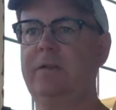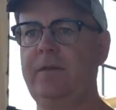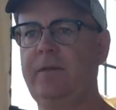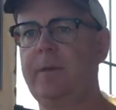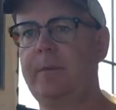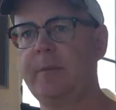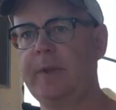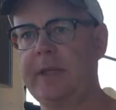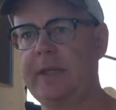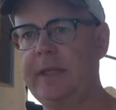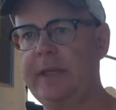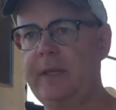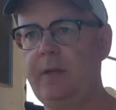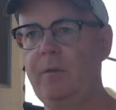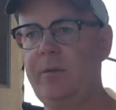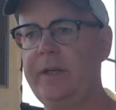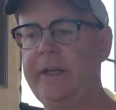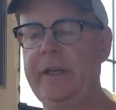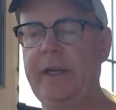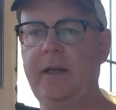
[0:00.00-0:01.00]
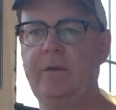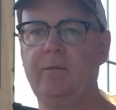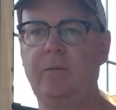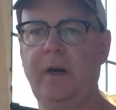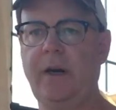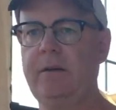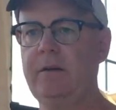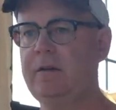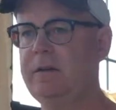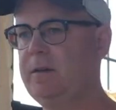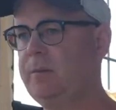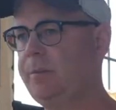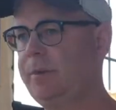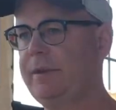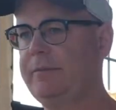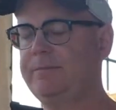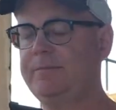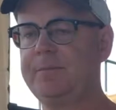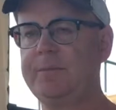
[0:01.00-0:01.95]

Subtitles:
from a kid. We had records, but